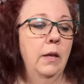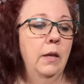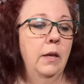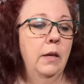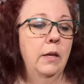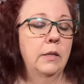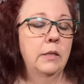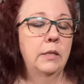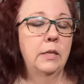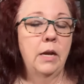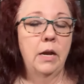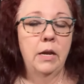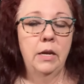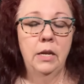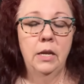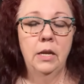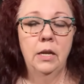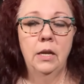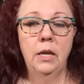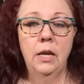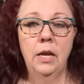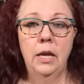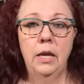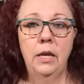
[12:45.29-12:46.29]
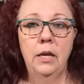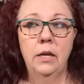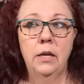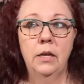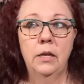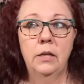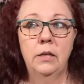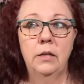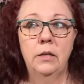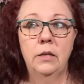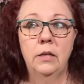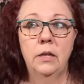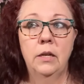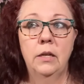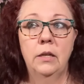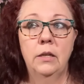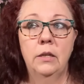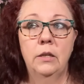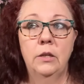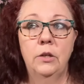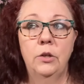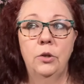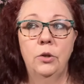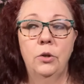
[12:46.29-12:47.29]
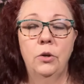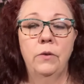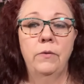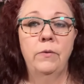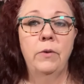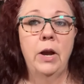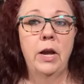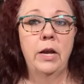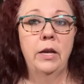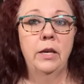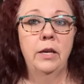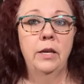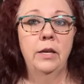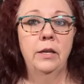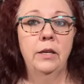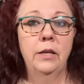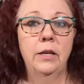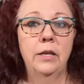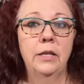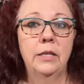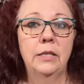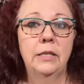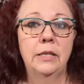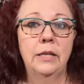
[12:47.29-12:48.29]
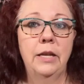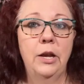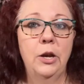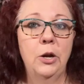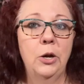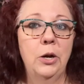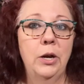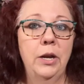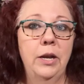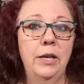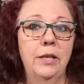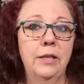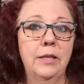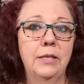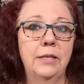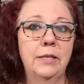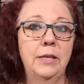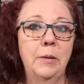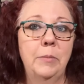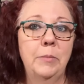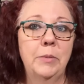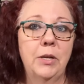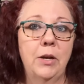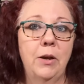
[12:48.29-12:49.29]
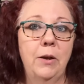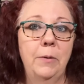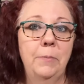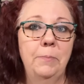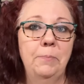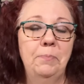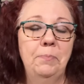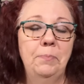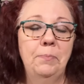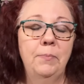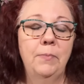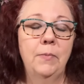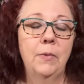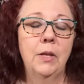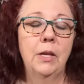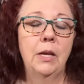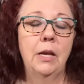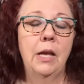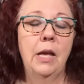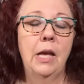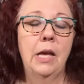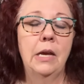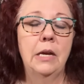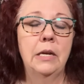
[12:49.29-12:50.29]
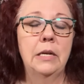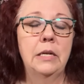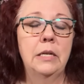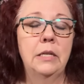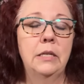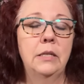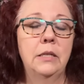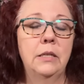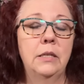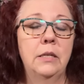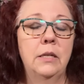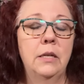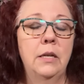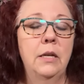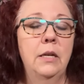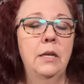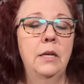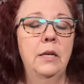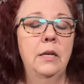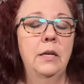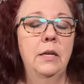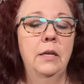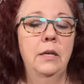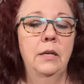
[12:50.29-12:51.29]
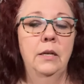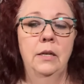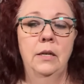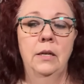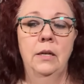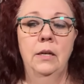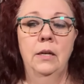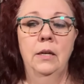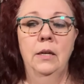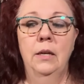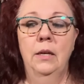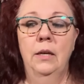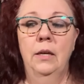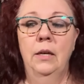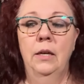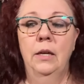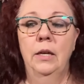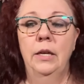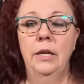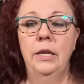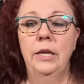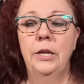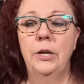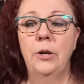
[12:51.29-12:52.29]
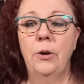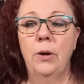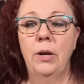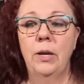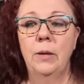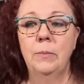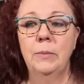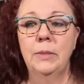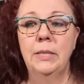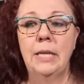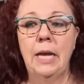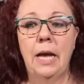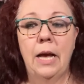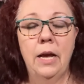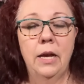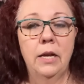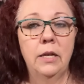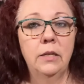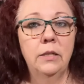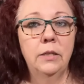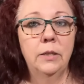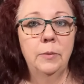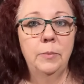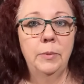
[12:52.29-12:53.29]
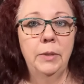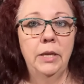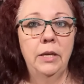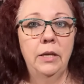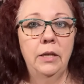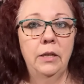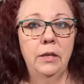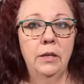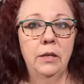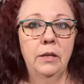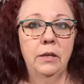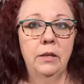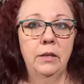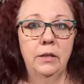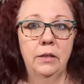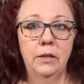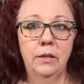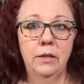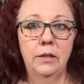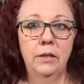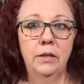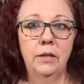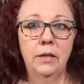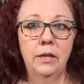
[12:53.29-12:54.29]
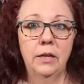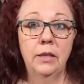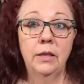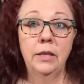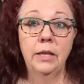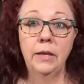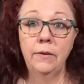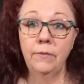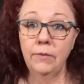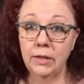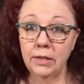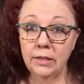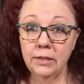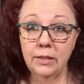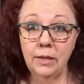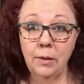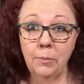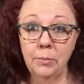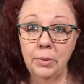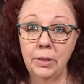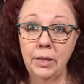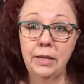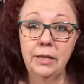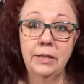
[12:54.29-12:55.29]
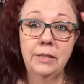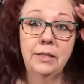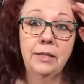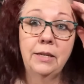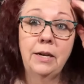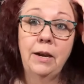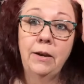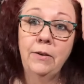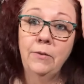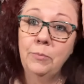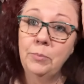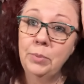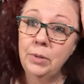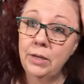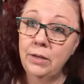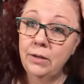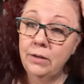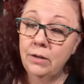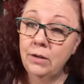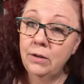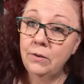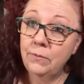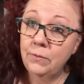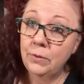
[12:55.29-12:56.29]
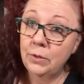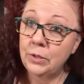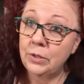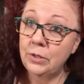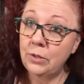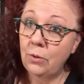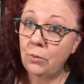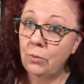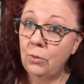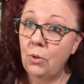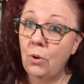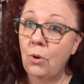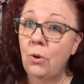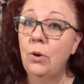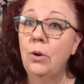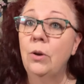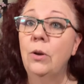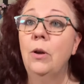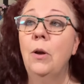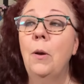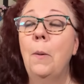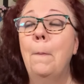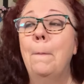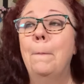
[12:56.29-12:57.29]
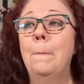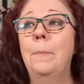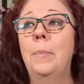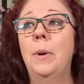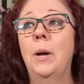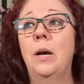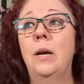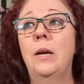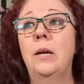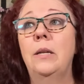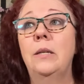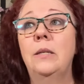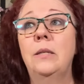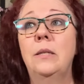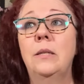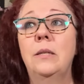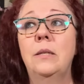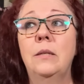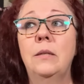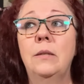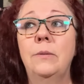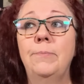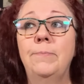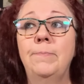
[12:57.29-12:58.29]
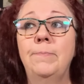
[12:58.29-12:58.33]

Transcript: exciting and nerve-wracking and scary at the same time. And, you know, I am sad to be leaving someplace that I have been for so long, but